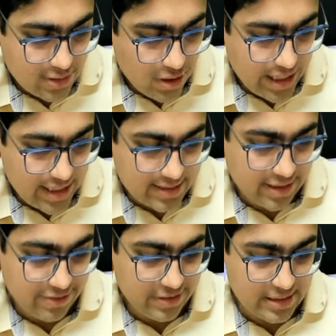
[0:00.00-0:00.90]
or
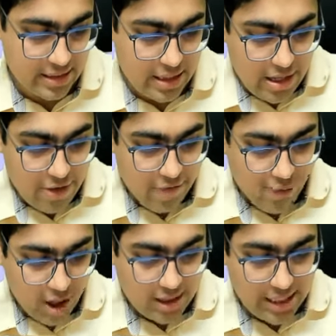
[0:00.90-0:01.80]
SEFS.
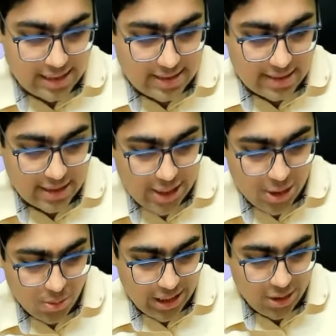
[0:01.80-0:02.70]
For this,
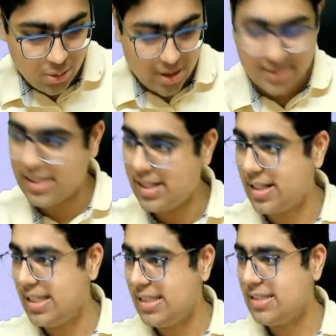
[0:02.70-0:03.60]
you need to consider
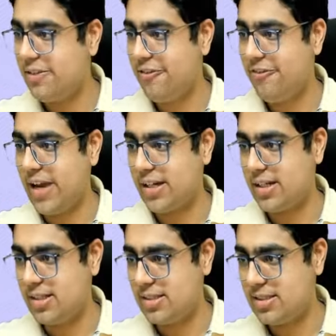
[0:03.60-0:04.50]
these
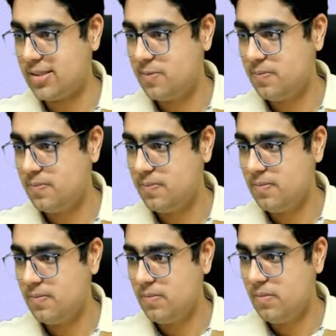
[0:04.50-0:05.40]
factors.
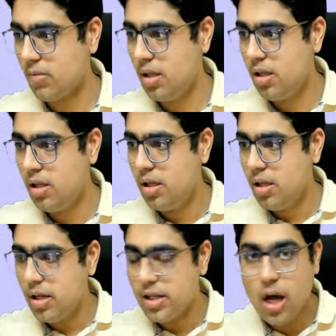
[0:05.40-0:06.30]

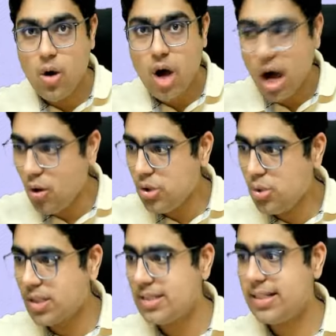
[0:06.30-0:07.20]
Now, how you
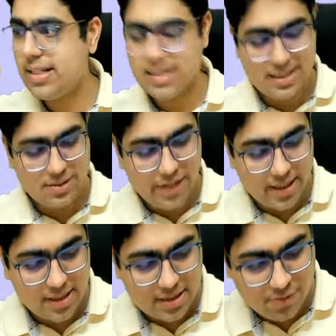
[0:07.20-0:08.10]
consider these
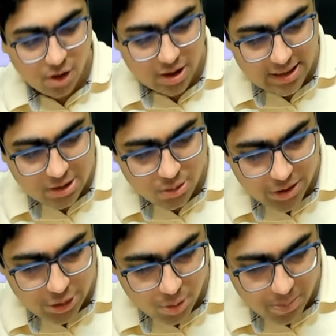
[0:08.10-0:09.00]
factors? For this, you
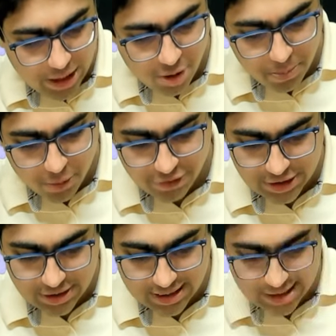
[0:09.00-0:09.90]
need to apply a
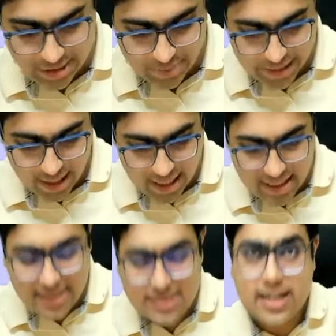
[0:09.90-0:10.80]
professional judgment.
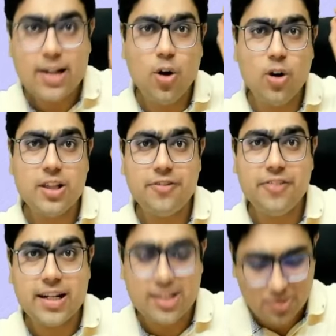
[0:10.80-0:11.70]
Understand all the
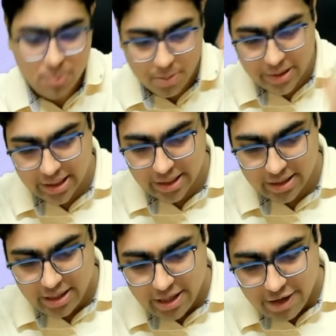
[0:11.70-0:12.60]
factors properly.
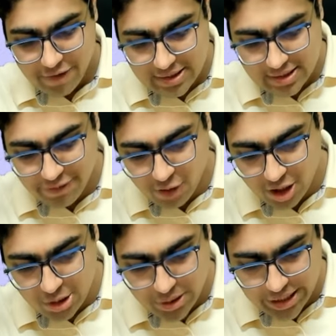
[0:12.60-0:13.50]
First of all,
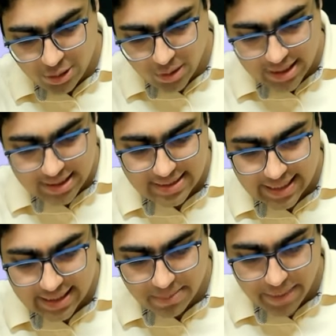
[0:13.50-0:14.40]
you need to
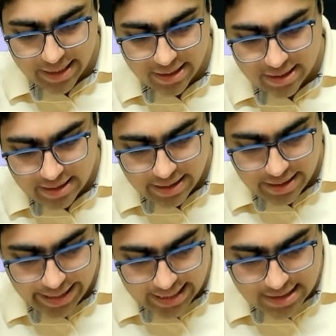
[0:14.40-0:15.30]
understand the matter,
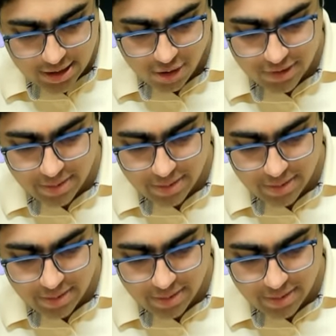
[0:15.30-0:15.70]
nature of the